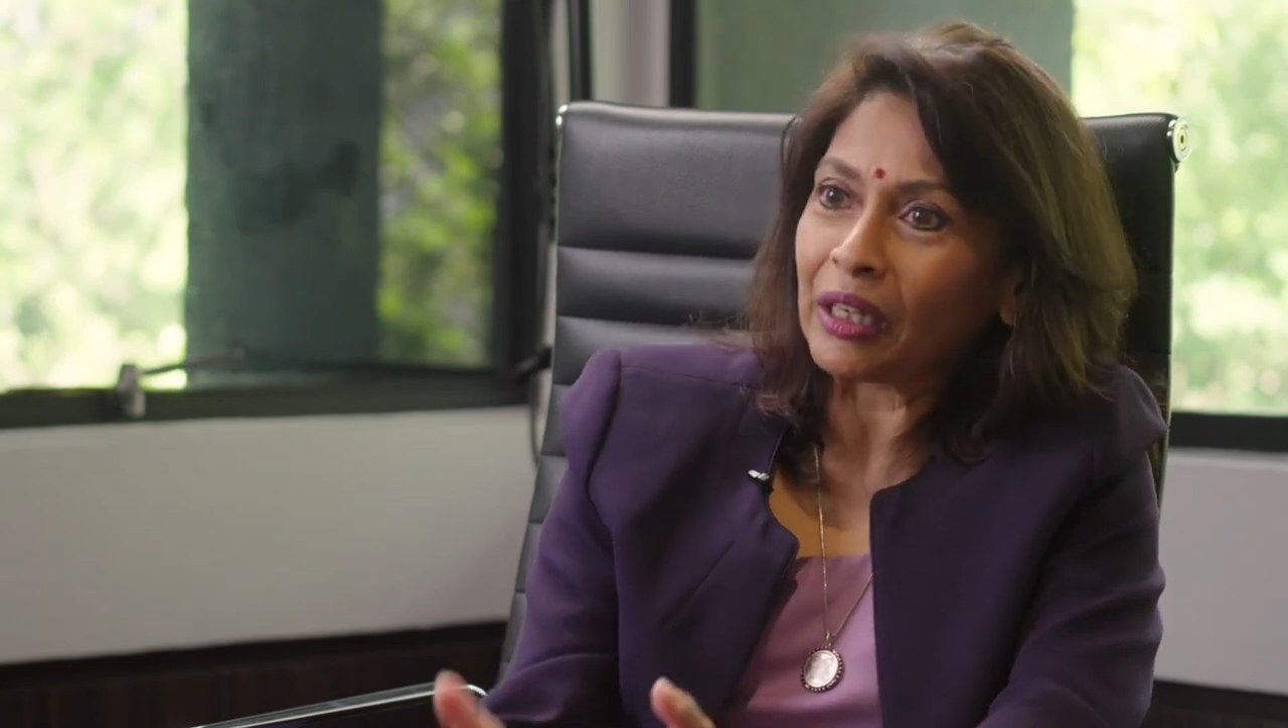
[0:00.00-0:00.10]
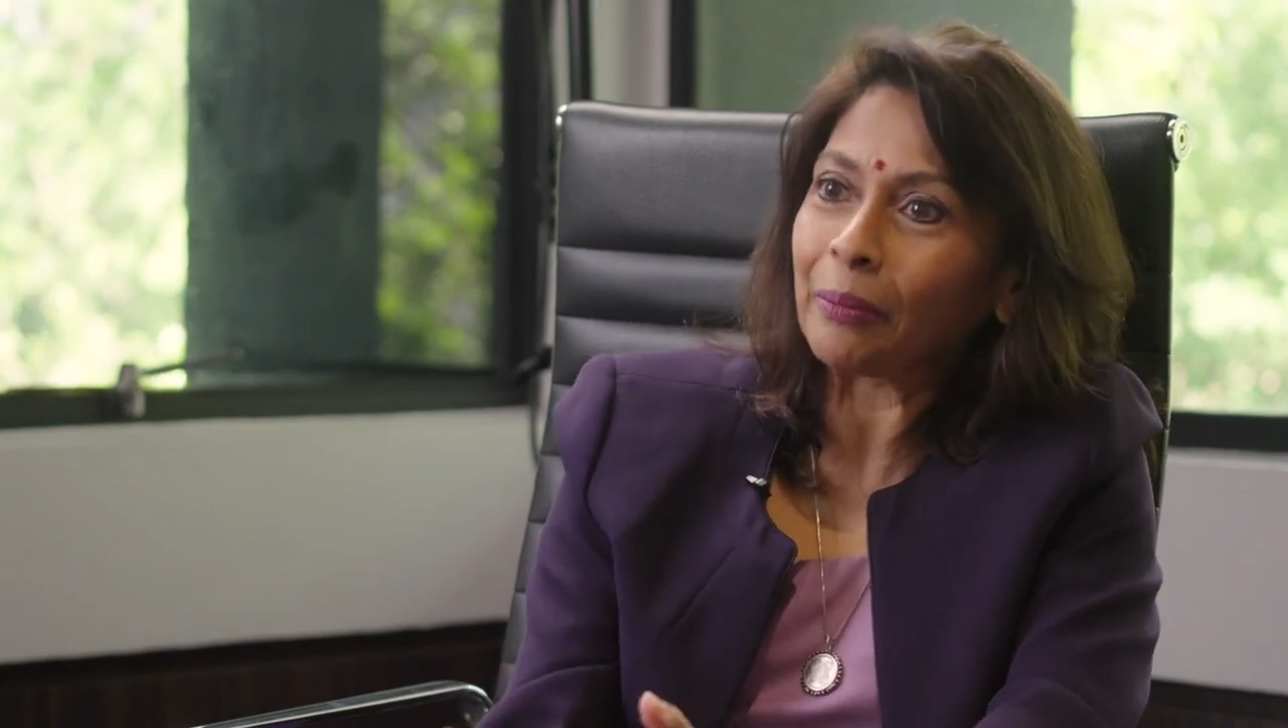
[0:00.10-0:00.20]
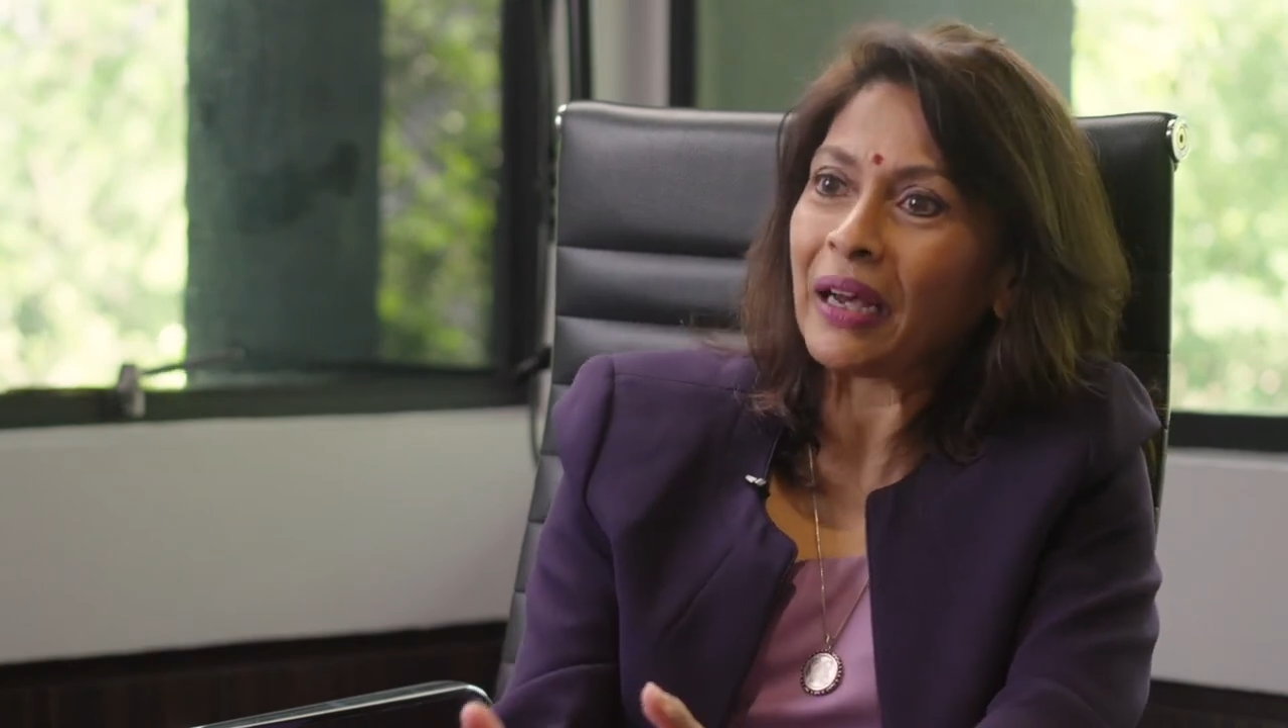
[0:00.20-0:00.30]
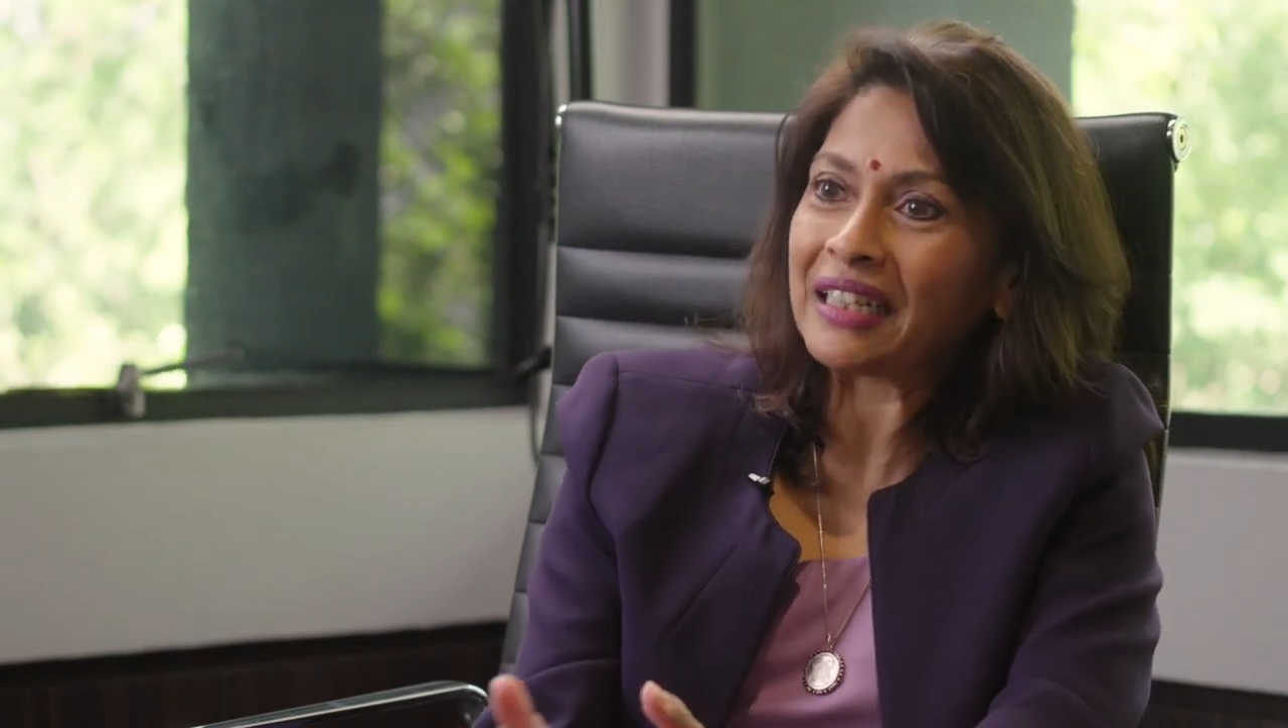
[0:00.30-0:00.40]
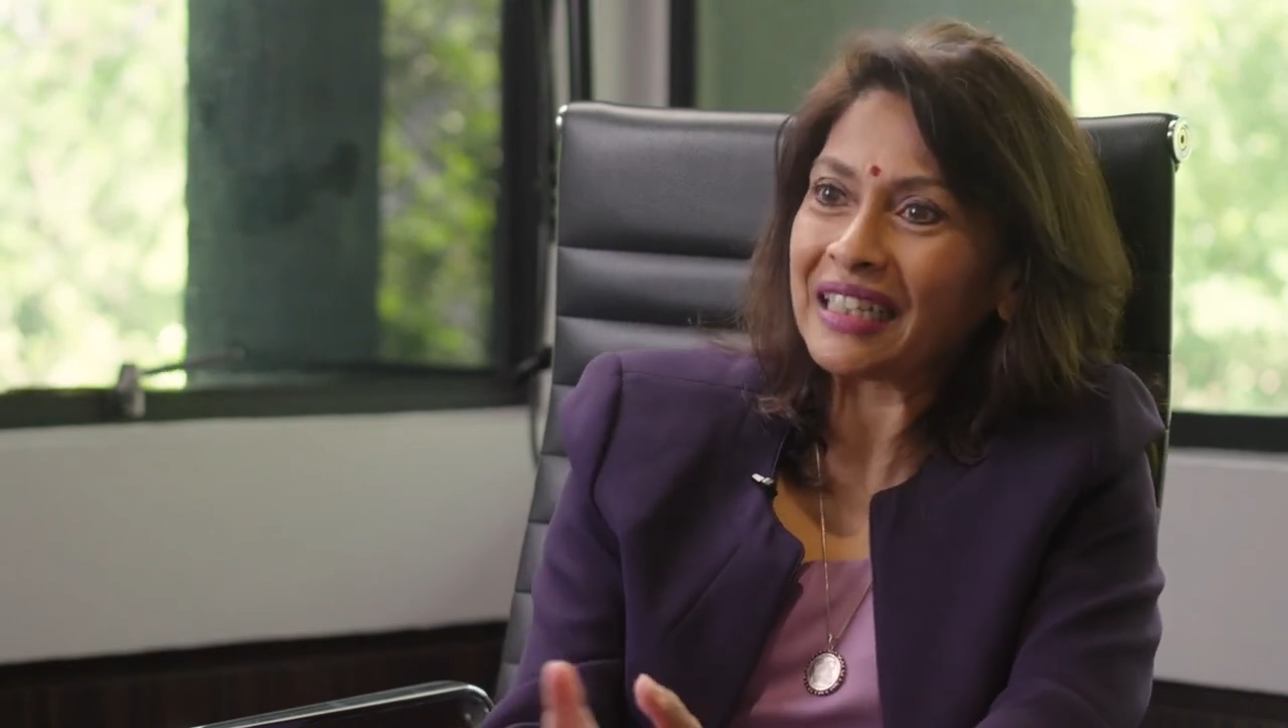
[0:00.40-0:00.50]

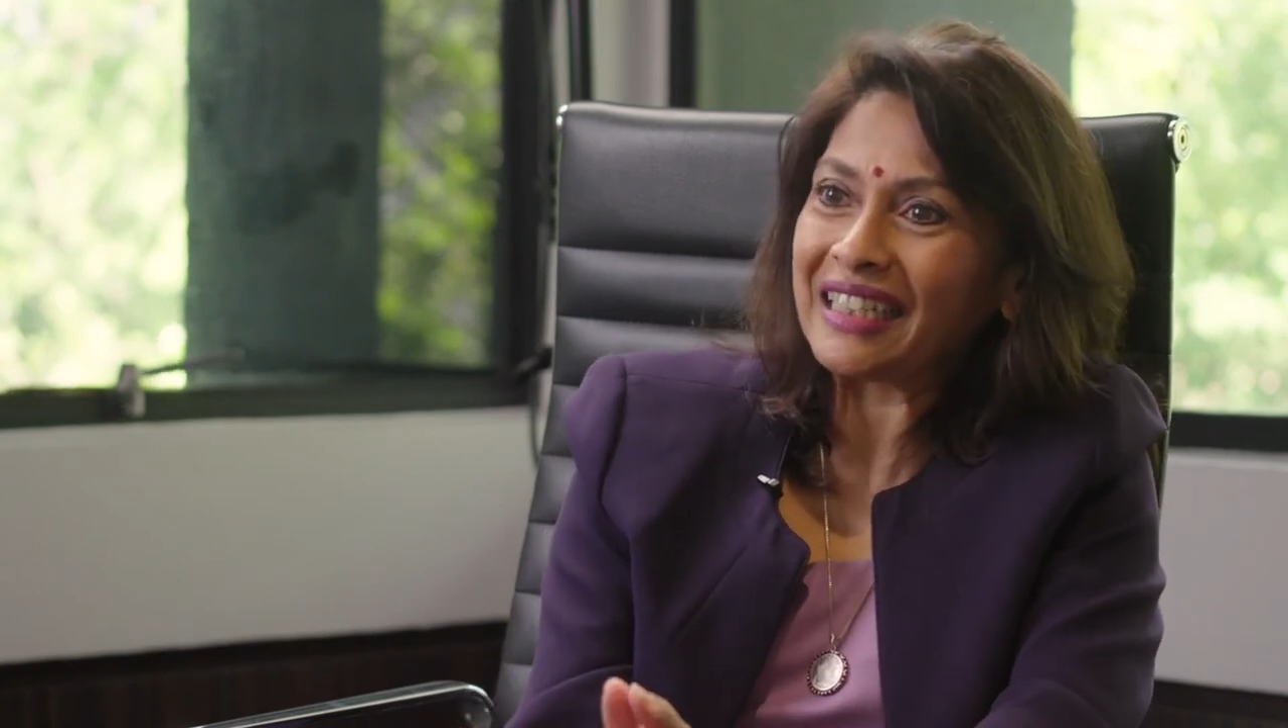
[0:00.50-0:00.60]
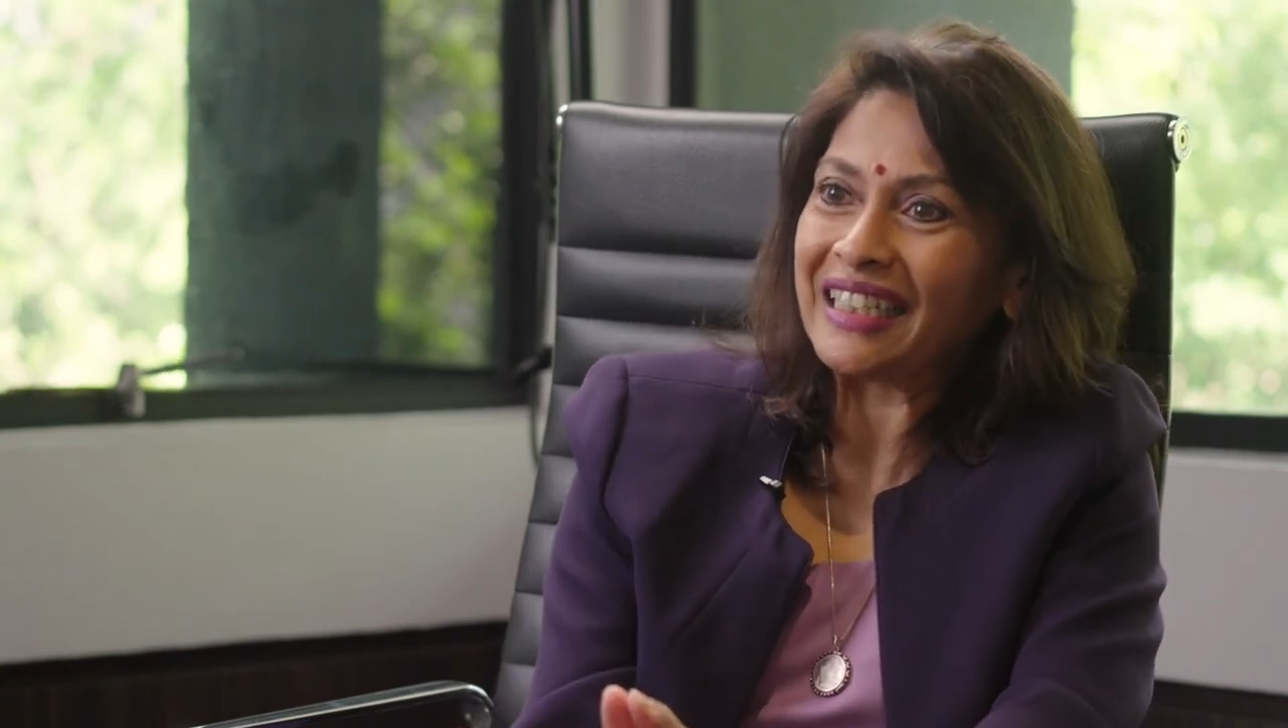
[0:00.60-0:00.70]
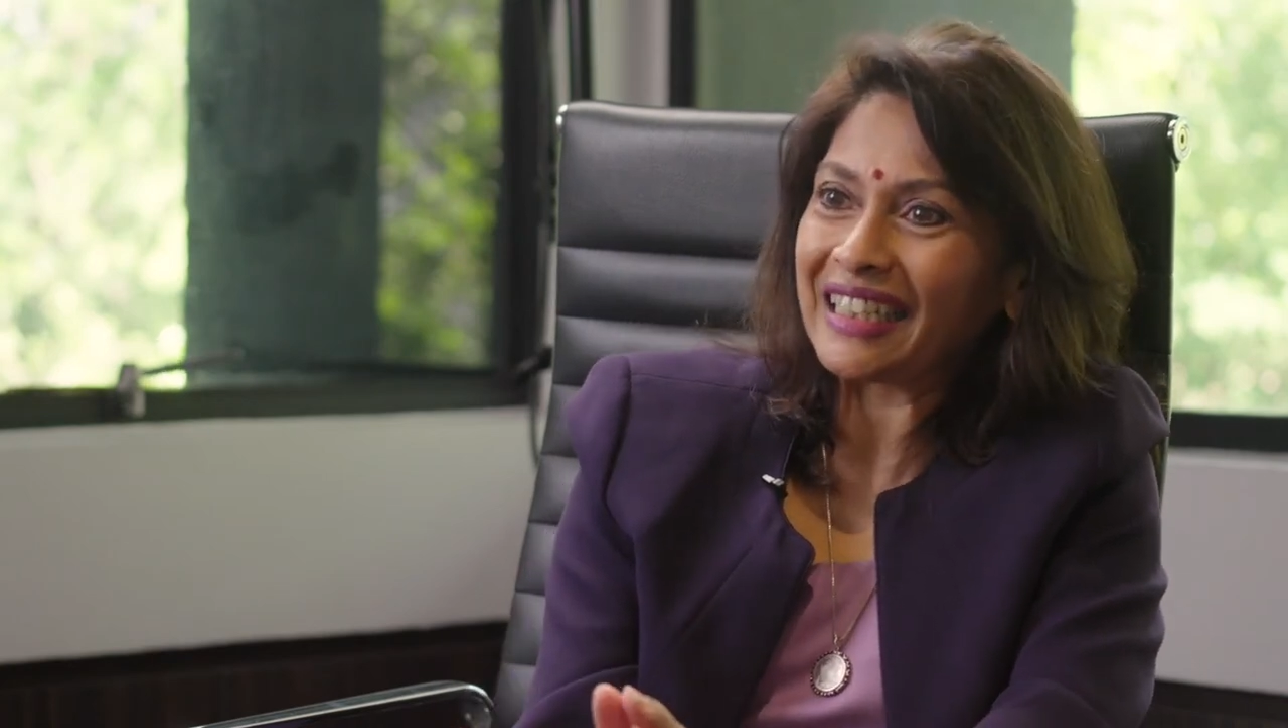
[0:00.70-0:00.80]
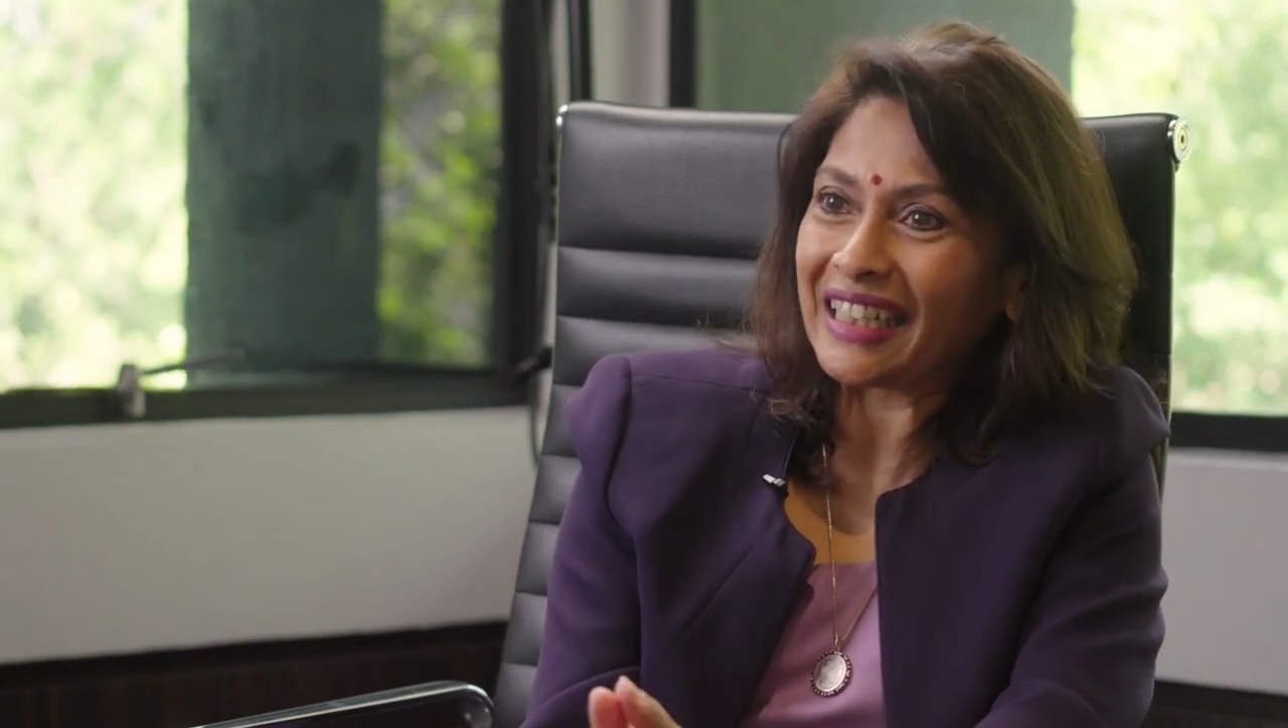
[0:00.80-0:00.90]
capacity